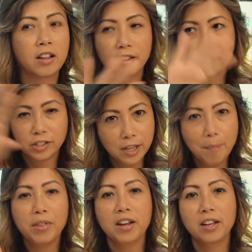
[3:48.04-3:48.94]
there's
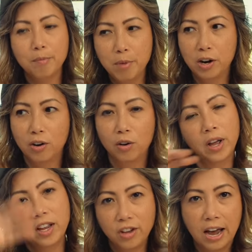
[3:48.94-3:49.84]
something in the middle
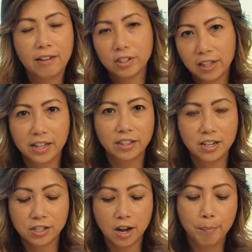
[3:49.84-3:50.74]
and you have to line
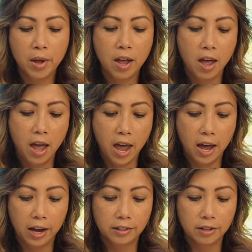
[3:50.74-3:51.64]
things up.
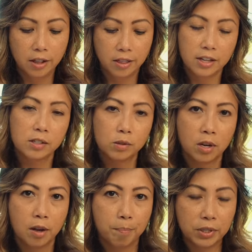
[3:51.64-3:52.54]
And this
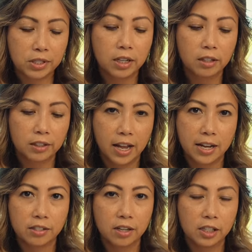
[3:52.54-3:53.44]
particular
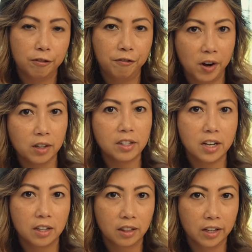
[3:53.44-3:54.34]
lens, it's fairly
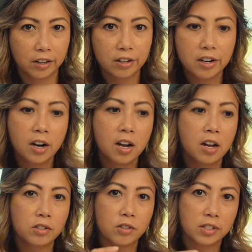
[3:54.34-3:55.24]
clear
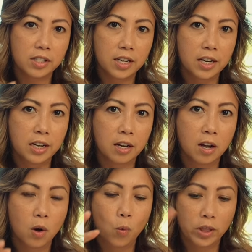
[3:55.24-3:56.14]
to see
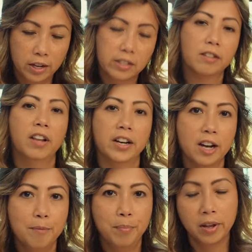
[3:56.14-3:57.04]
when things have lined
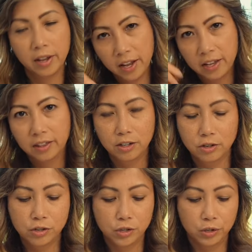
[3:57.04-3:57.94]
up and then you
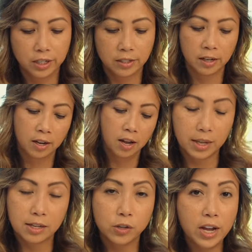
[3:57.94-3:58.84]
shoot it.
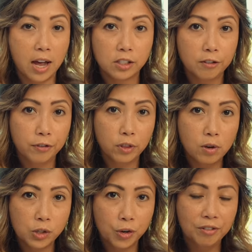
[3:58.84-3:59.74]
So yeah, so for those
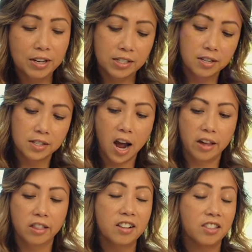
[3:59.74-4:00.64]
three reasons, I
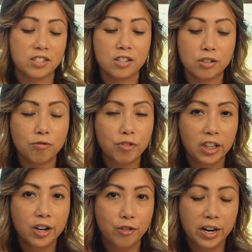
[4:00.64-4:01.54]
think this is a
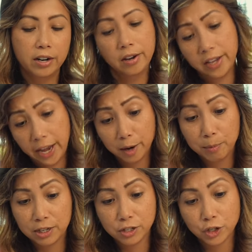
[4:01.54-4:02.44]
really great
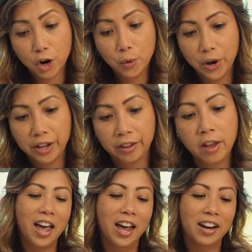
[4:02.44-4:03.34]
camera to start with.
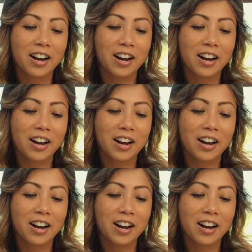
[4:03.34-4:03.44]
And